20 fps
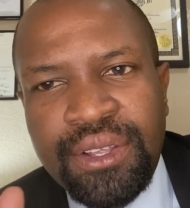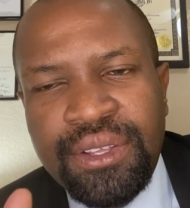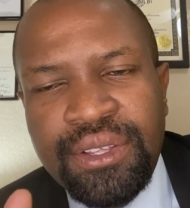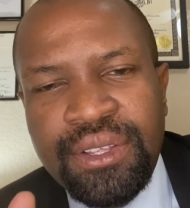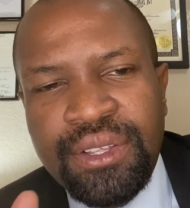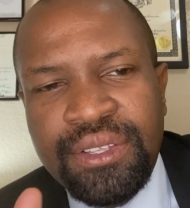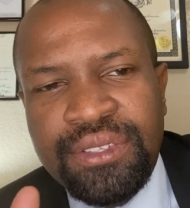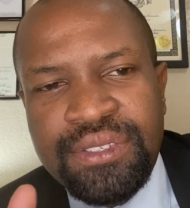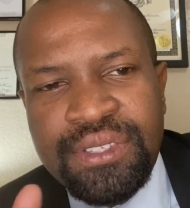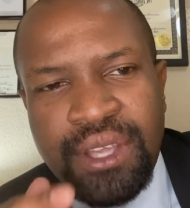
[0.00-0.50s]

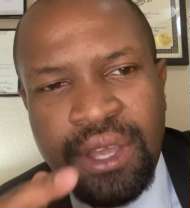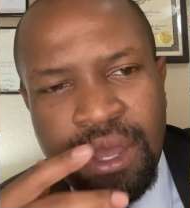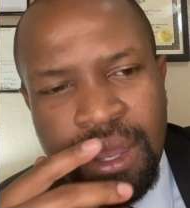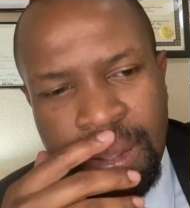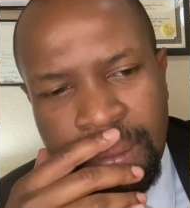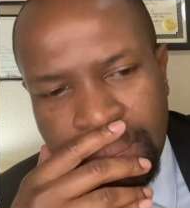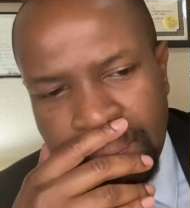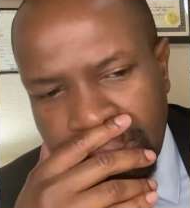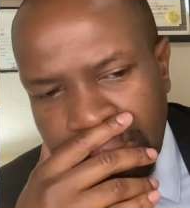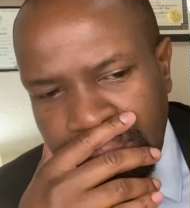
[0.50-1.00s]
it's
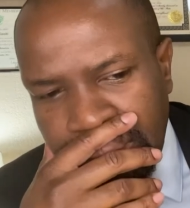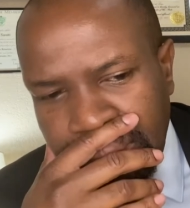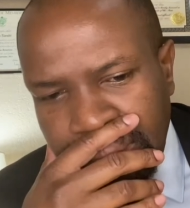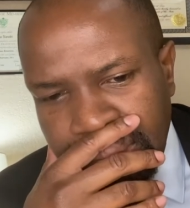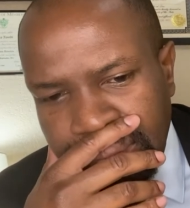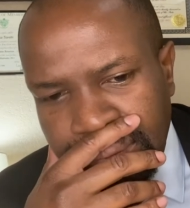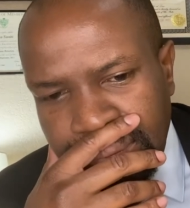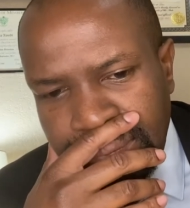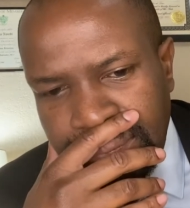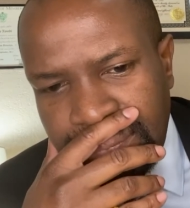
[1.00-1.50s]
a
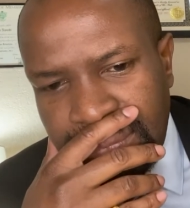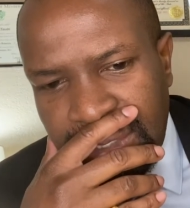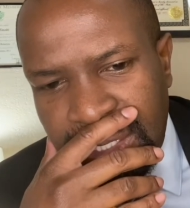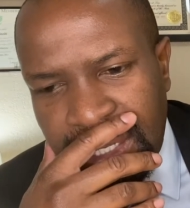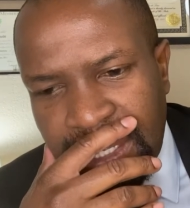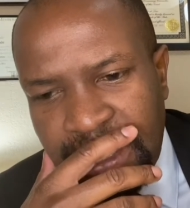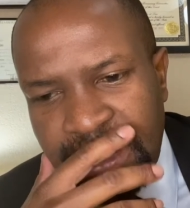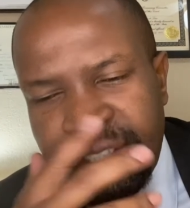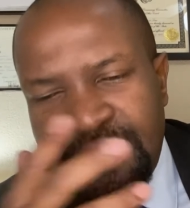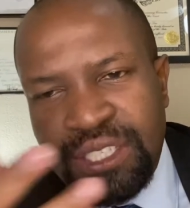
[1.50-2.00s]

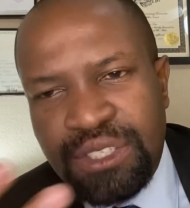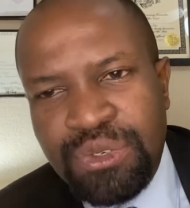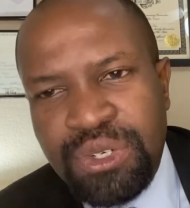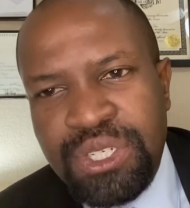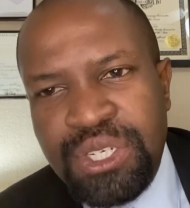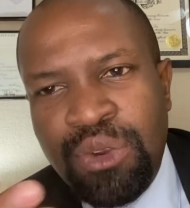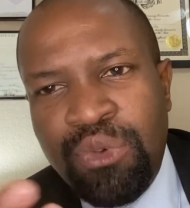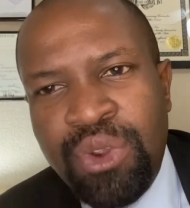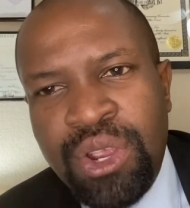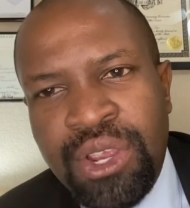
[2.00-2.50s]

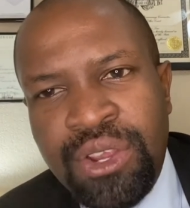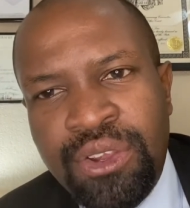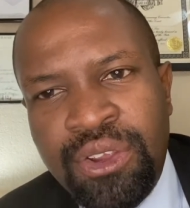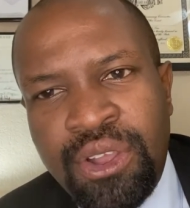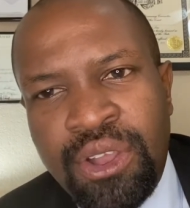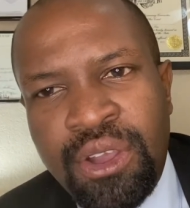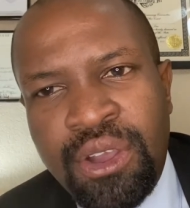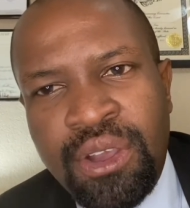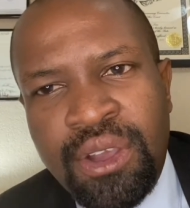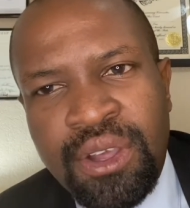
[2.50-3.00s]
situation where
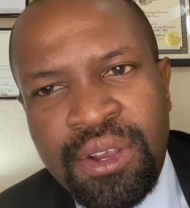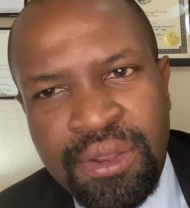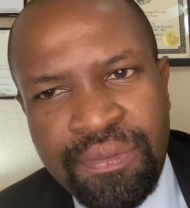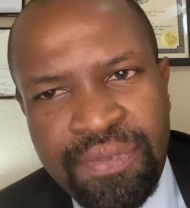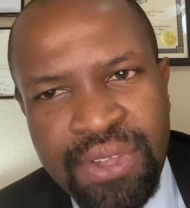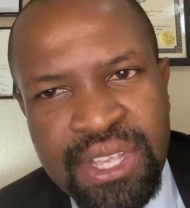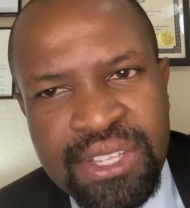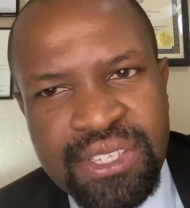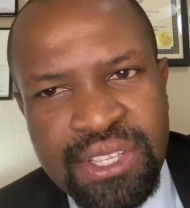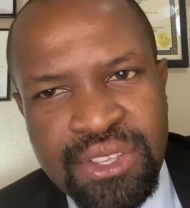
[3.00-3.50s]
you're a
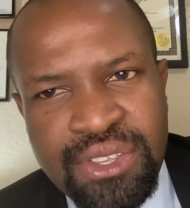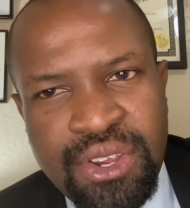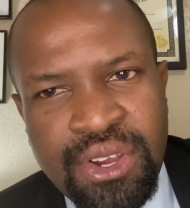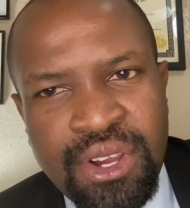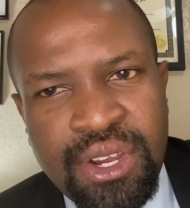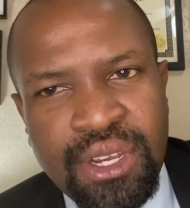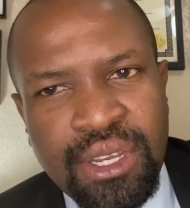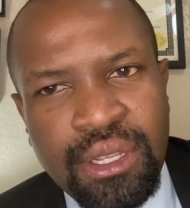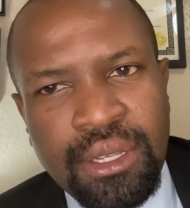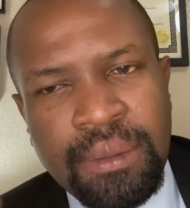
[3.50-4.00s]
defense
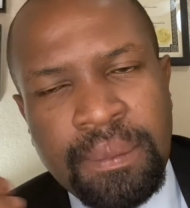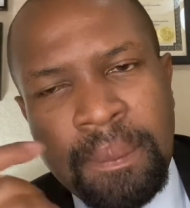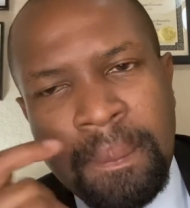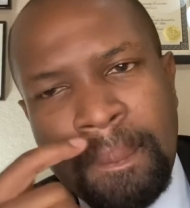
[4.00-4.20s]
attorney.